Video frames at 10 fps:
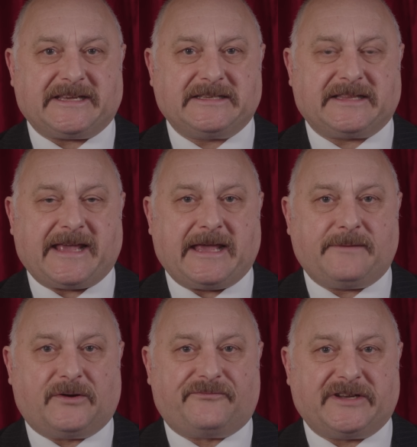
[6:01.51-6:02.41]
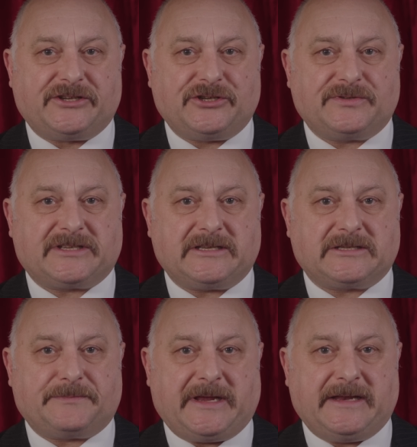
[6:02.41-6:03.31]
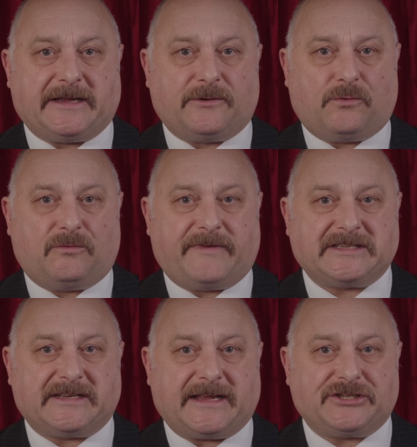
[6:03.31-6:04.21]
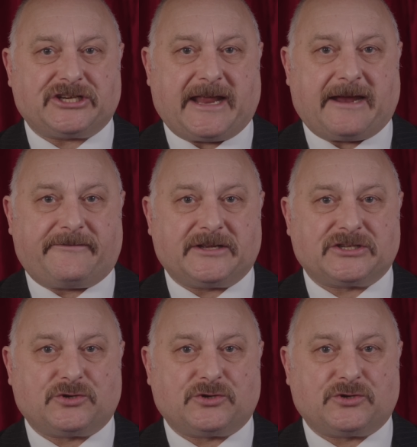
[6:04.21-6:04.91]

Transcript: is the aim of reducing speed in all residential areas